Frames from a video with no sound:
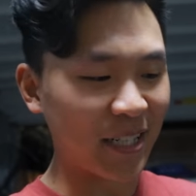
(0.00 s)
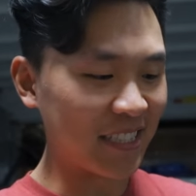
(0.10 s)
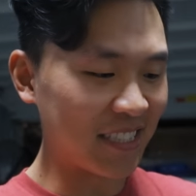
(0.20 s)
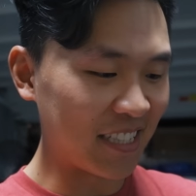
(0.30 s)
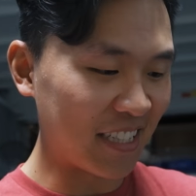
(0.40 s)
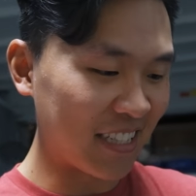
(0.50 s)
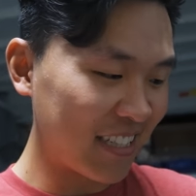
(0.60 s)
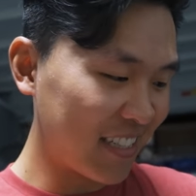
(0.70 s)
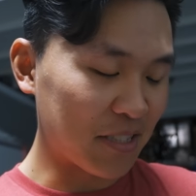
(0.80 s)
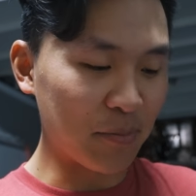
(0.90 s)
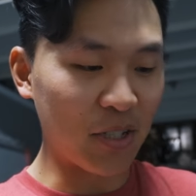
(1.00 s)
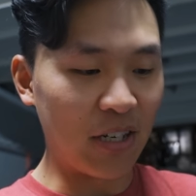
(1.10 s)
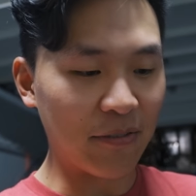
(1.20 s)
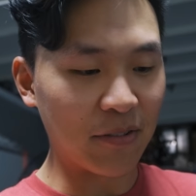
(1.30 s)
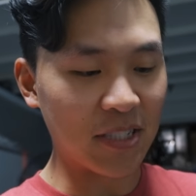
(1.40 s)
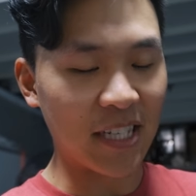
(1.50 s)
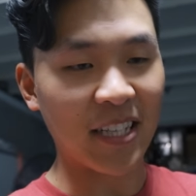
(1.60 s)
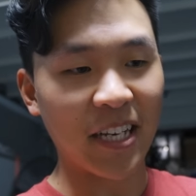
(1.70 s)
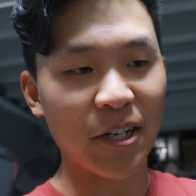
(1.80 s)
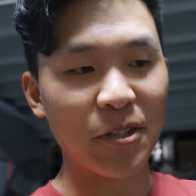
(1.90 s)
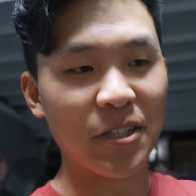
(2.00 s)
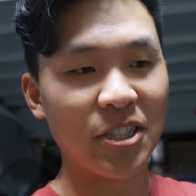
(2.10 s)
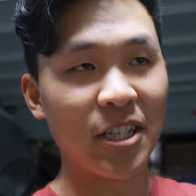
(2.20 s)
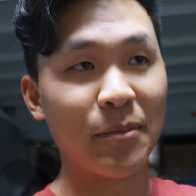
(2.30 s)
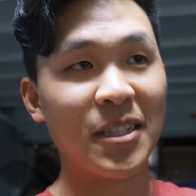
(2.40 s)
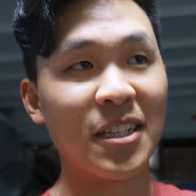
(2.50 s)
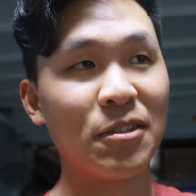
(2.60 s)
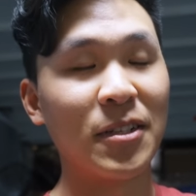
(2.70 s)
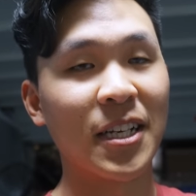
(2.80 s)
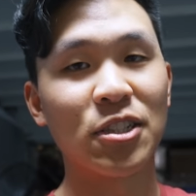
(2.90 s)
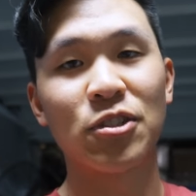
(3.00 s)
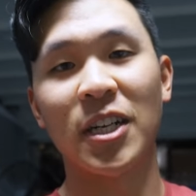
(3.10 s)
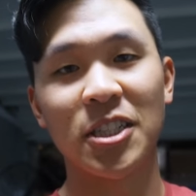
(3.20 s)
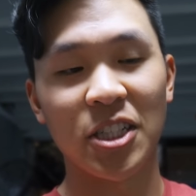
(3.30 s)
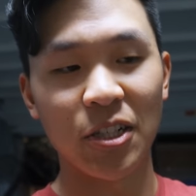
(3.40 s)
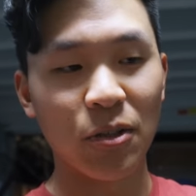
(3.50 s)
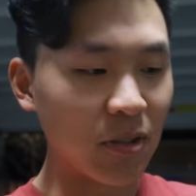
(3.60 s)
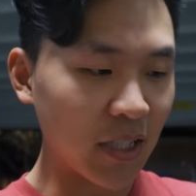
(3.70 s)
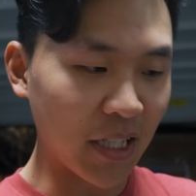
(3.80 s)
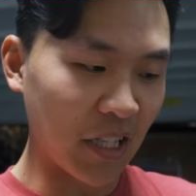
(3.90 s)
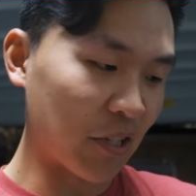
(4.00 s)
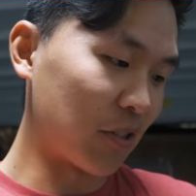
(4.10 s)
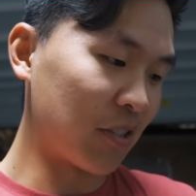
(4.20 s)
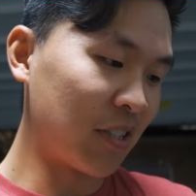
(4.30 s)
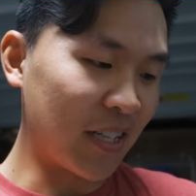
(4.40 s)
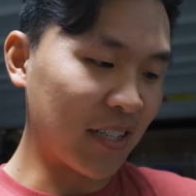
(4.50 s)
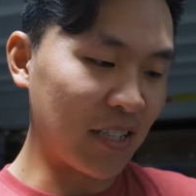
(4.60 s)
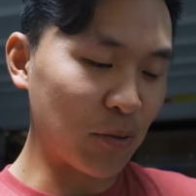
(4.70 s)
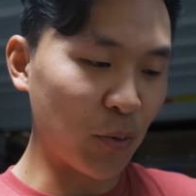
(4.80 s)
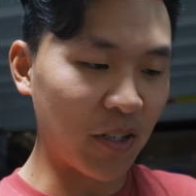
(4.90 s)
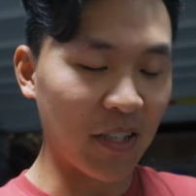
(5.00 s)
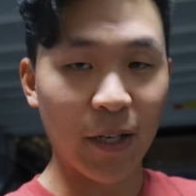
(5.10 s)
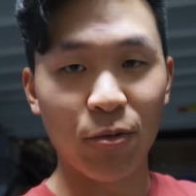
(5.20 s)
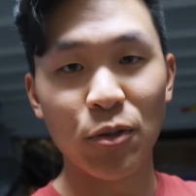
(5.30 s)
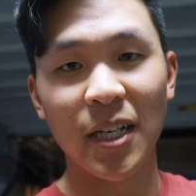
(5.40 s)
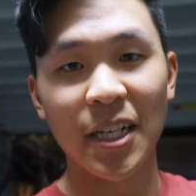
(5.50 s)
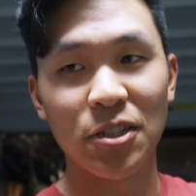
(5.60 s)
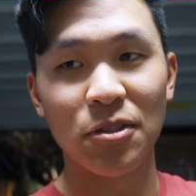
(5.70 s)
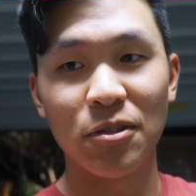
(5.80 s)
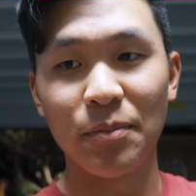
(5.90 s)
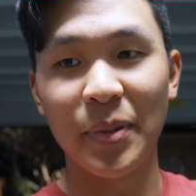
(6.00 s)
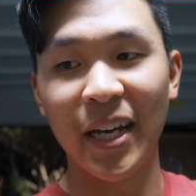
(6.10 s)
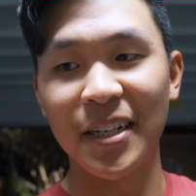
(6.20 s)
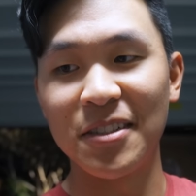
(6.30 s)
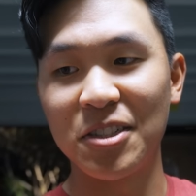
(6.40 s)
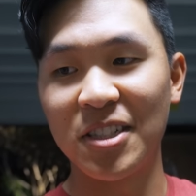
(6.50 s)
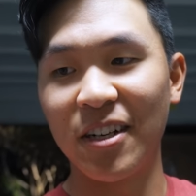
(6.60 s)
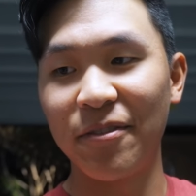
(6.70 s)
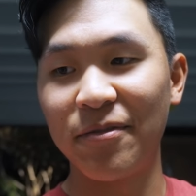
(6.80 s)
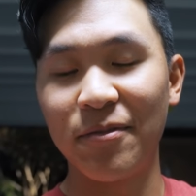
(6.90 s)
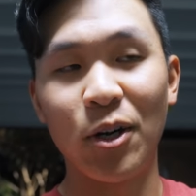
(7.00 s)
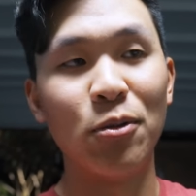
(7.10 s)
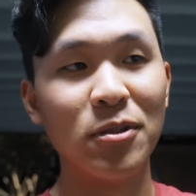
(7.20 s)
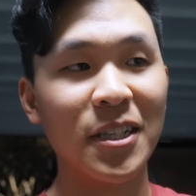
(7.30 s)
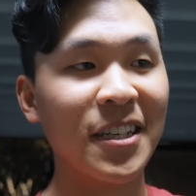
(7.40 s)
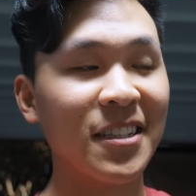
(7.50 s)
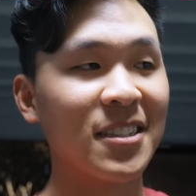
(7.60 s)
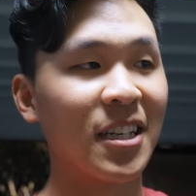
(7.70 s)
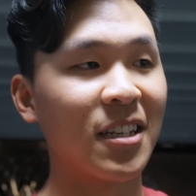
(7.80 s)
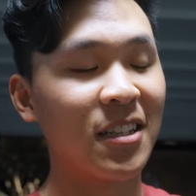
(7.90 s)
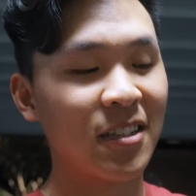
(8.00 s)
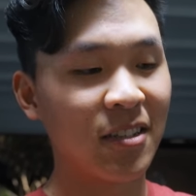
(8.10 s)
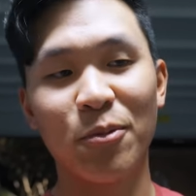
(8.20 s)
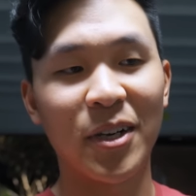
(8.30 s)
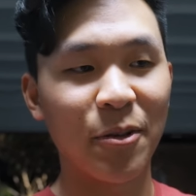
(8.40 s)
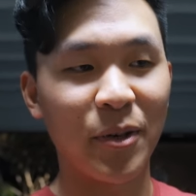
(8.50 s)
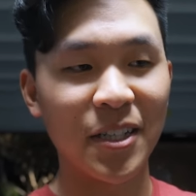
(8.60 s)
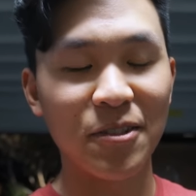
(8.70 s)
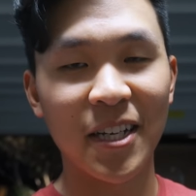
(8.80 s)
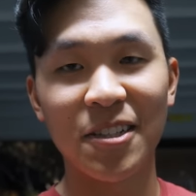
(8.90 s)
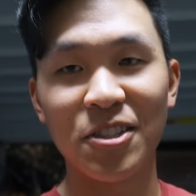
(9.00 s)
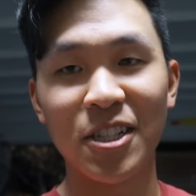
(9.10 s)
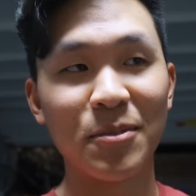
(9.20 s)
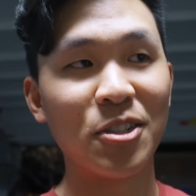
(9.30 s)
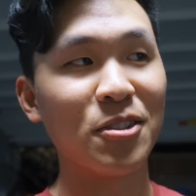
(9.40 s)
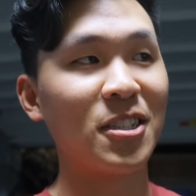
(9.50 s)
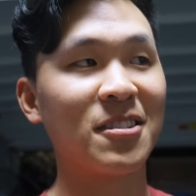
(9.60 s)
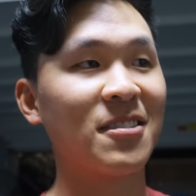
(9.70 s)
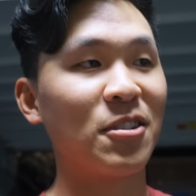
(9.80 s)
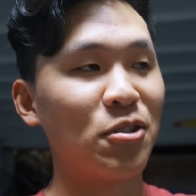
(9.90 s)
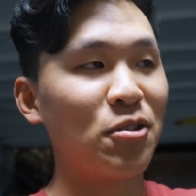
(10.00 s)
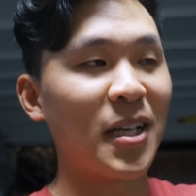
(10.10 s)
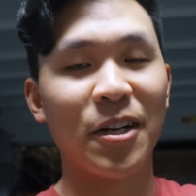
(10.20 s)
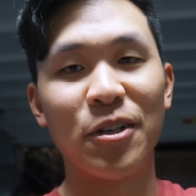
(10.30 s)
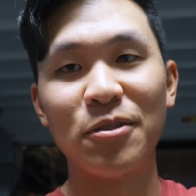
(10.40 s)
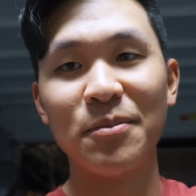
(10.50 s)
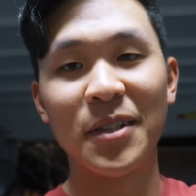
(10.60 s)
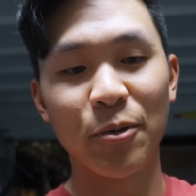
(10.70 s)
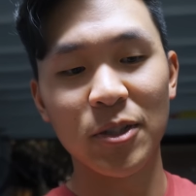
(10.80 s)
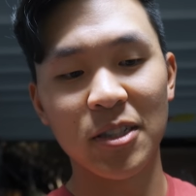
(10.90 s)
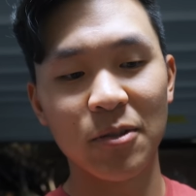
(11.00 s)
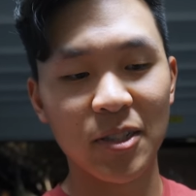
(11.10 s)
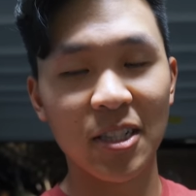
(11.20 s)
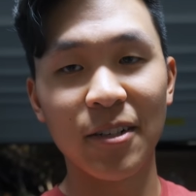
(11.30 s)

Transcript: when I see some golfers like they go to the gym and they do like stretching only or like these weird like rotational band stuff only. It's like why why do that at the gym? You can just you can do that at home. Like what's what's the